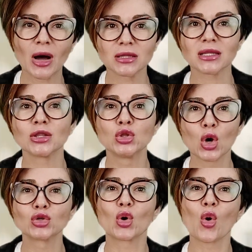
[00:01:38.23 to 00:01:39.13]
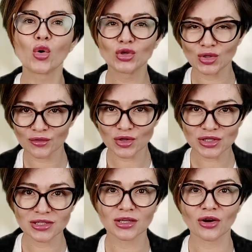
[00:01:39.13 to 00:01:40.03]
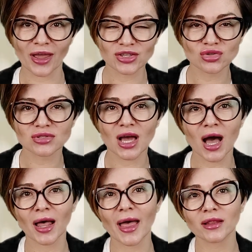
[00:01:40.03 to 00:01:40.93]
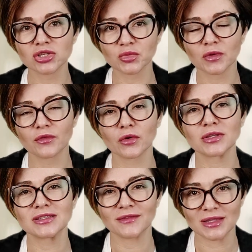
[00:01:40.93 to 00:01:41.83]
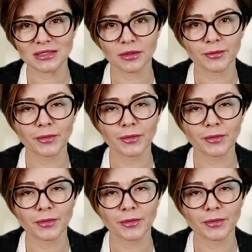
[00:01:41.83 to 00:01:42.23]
but not all university graduates are eligible for this visa.